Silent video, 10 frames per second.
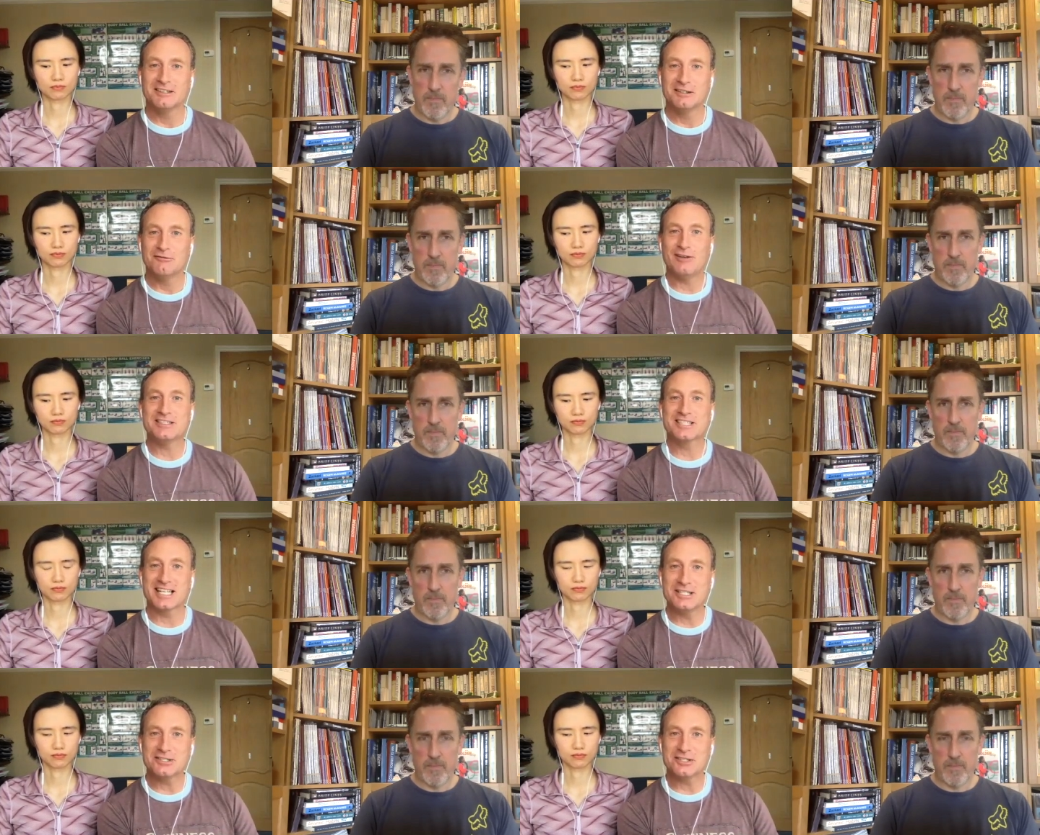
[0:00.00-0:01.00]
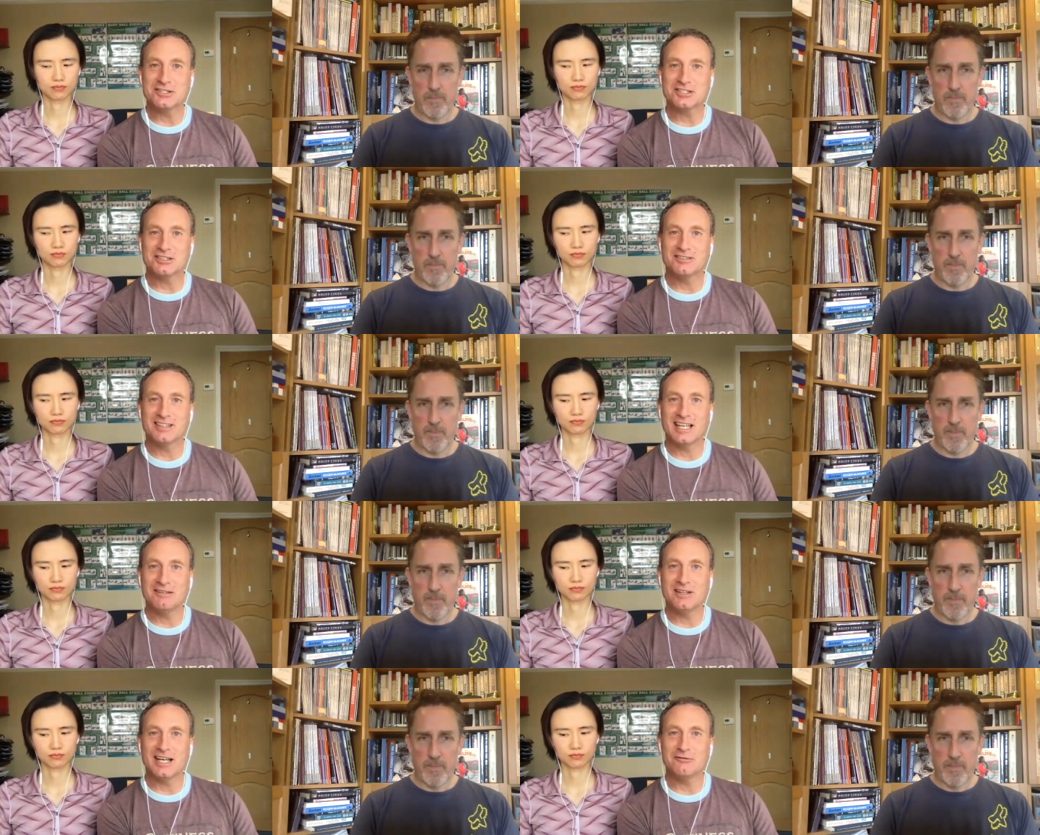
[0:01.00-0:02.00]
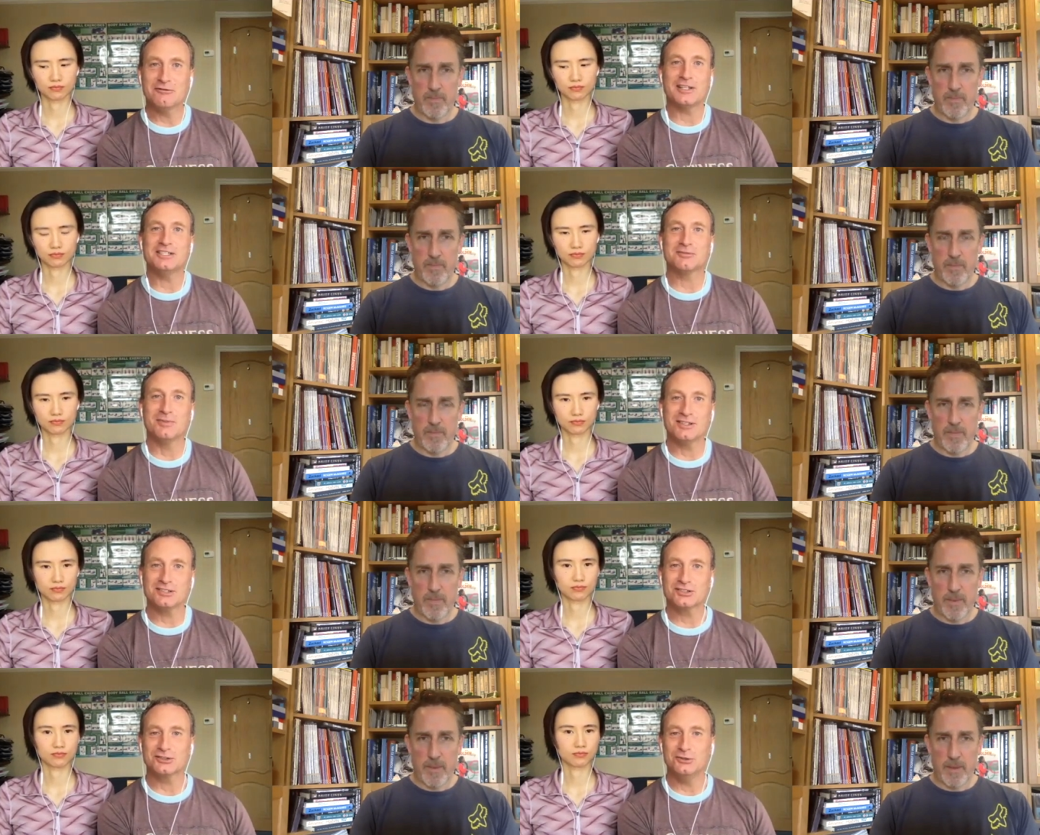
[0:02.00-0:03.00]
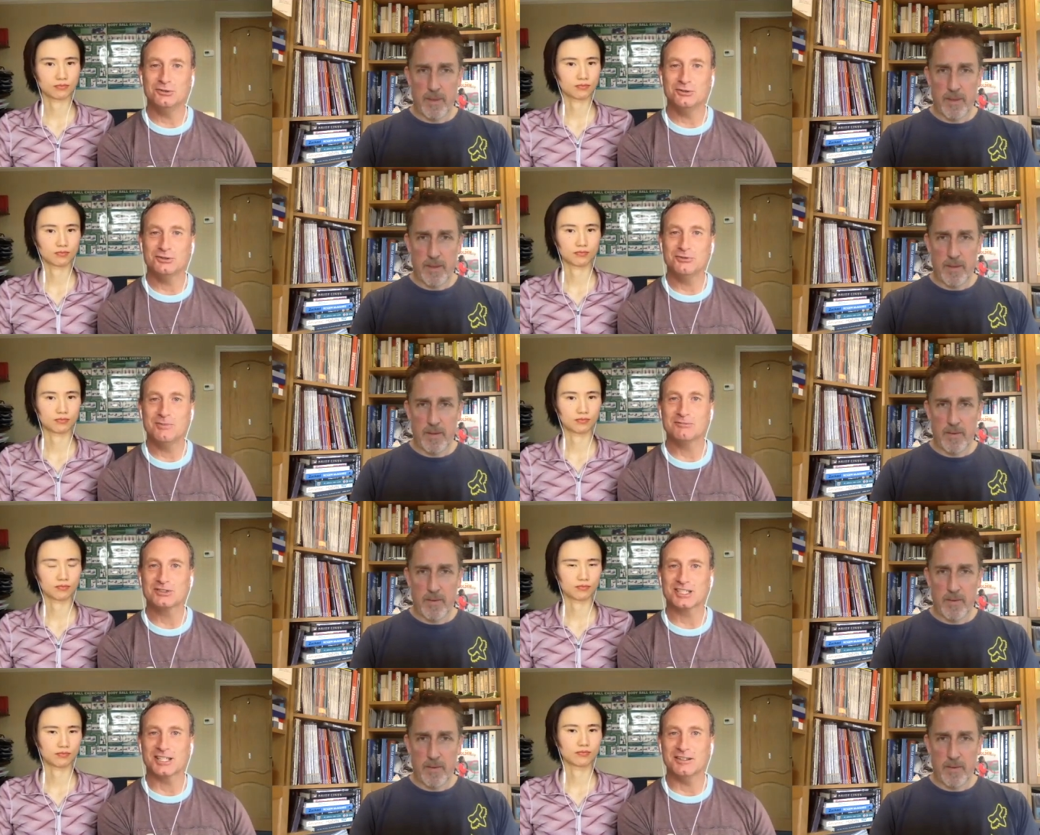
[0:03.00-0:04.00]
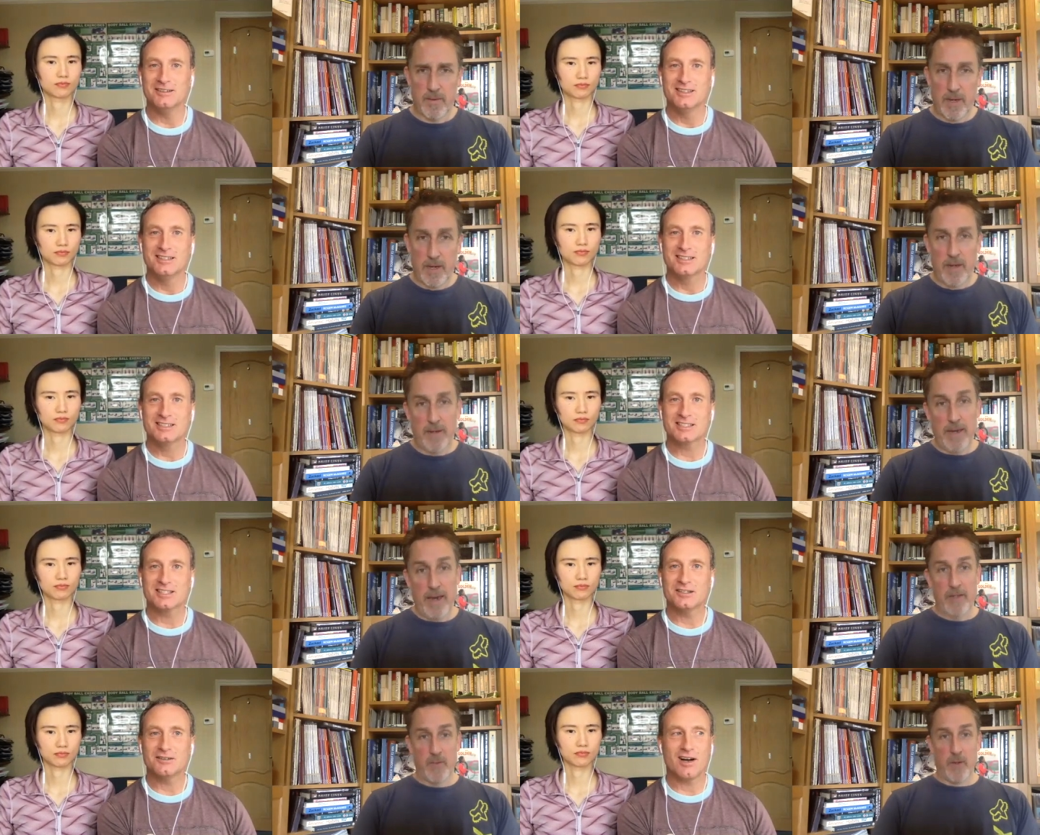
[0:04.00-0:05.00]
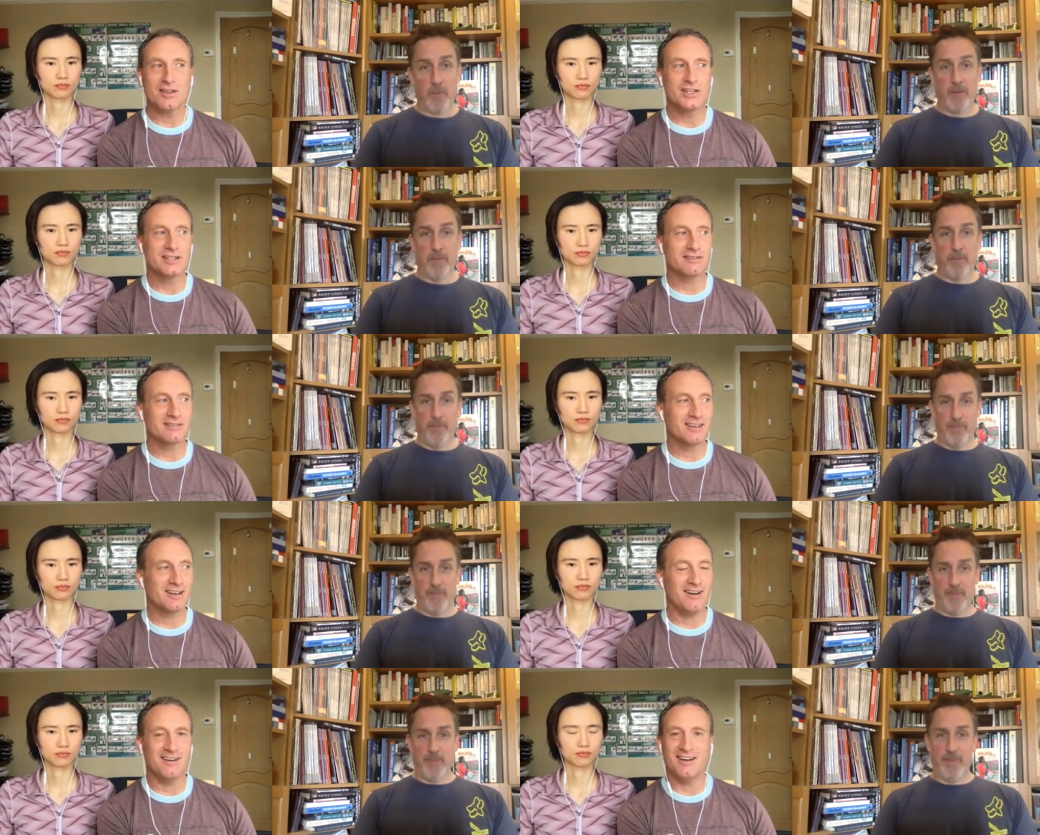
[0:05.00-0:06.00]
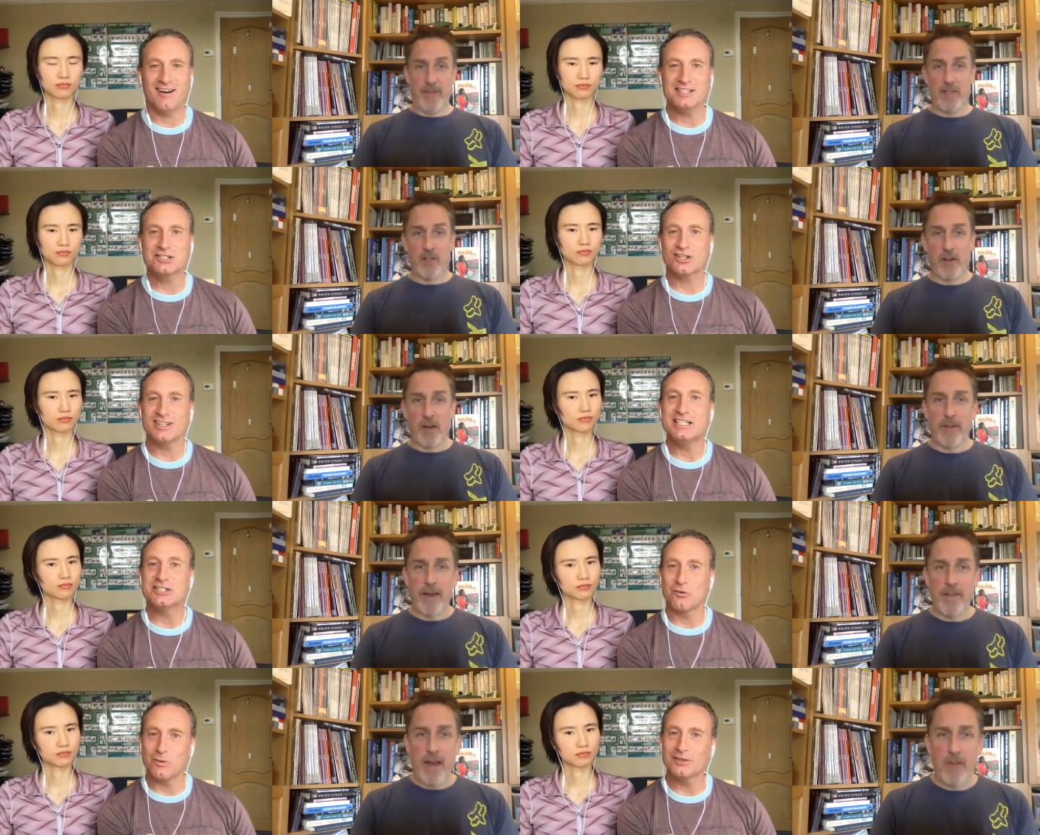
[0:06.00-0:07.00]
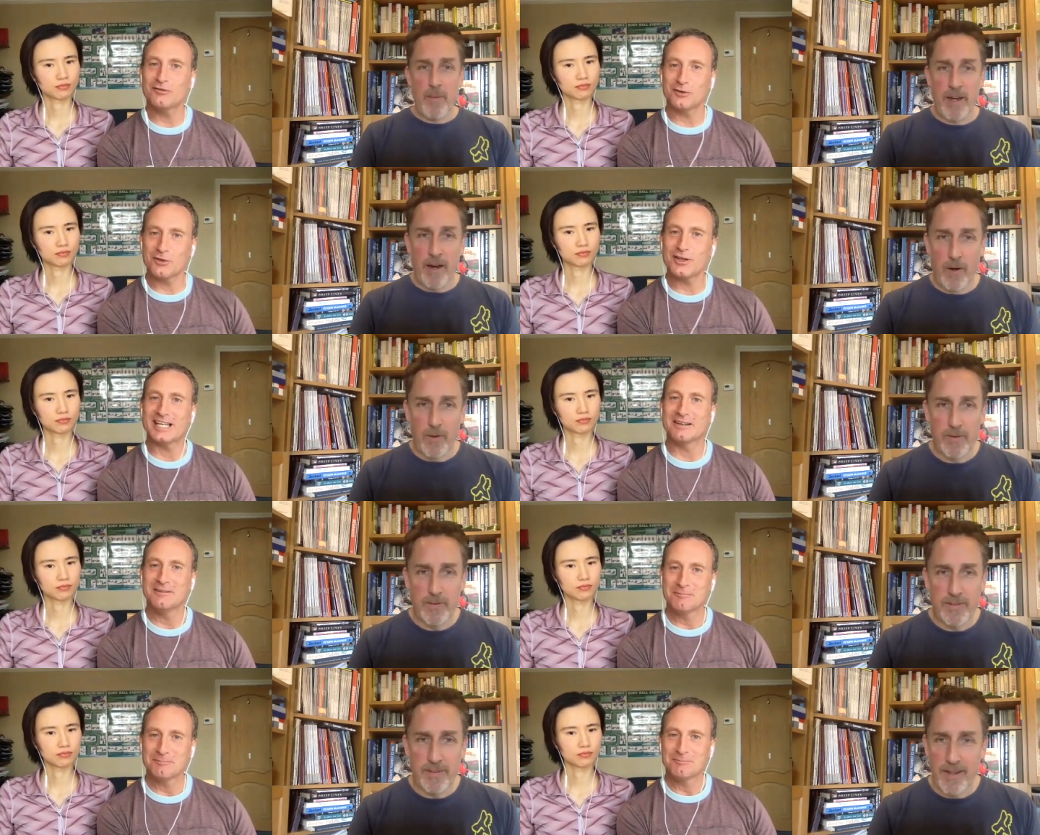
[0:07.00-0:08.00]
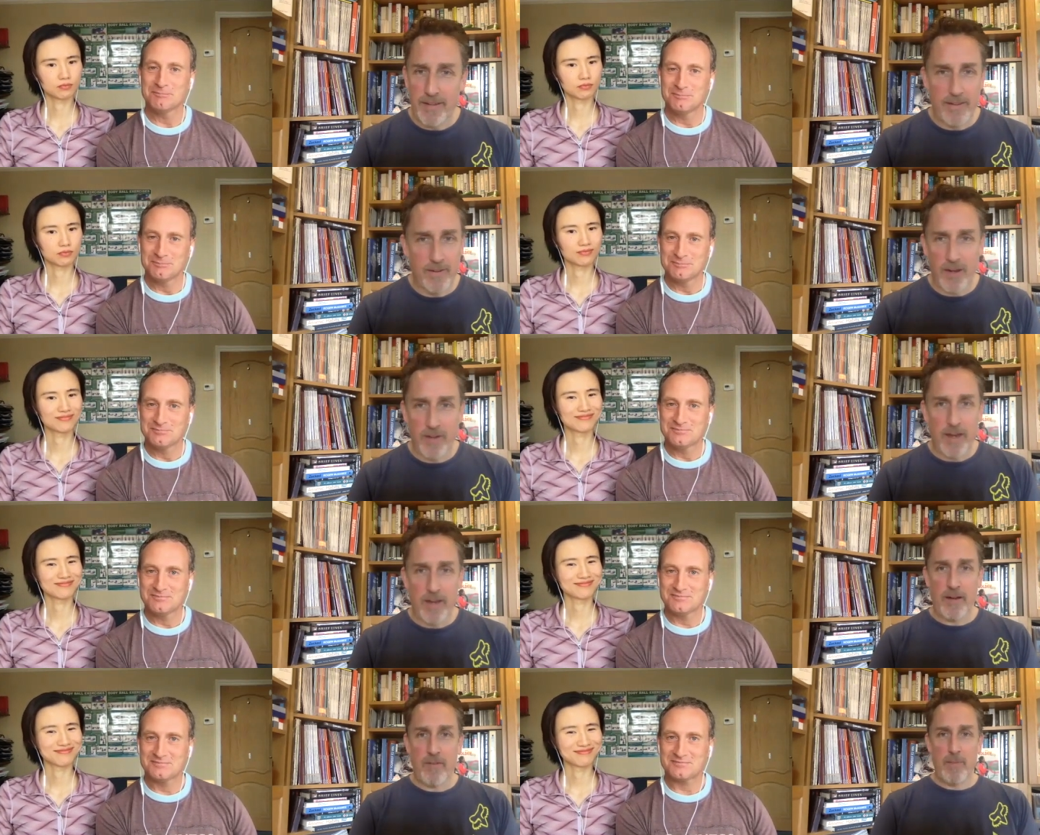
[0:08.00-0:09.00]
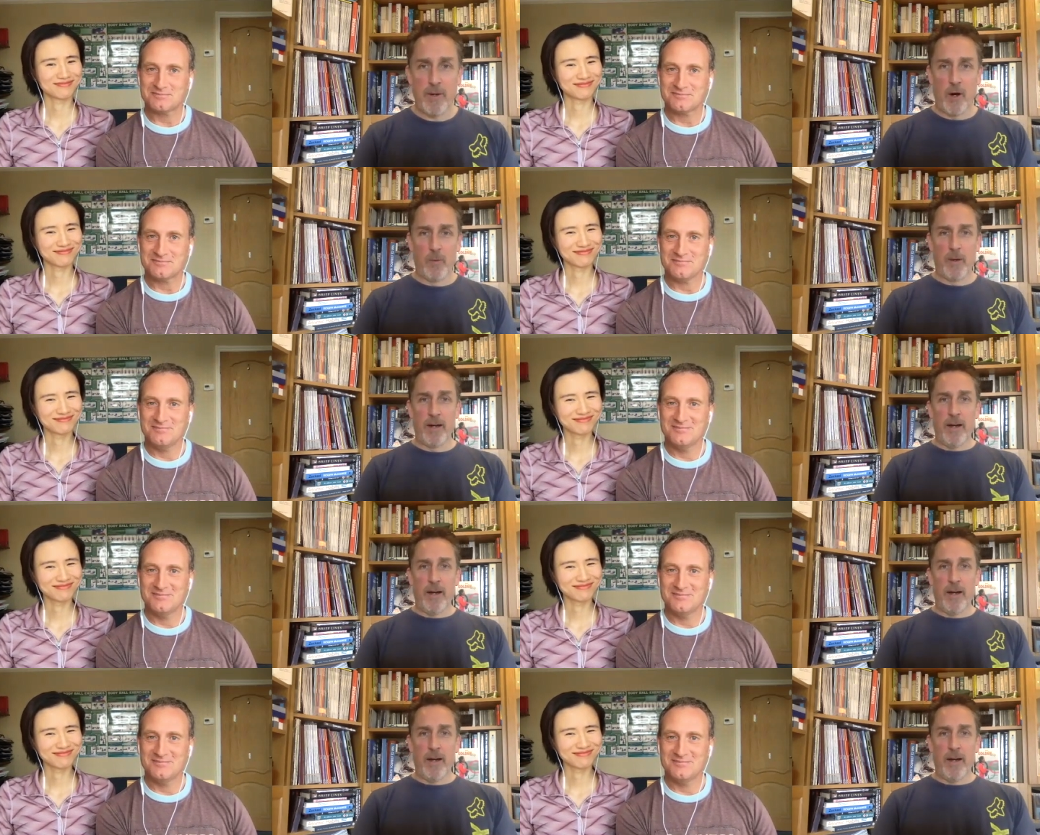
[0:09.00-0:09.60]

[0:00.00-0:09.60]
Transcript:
Speaker 1: ventilators and and, and face masks two two months ago. So I think
Speaker 2: hindsight is a wonderful thing let's not go down that rabbit hole. But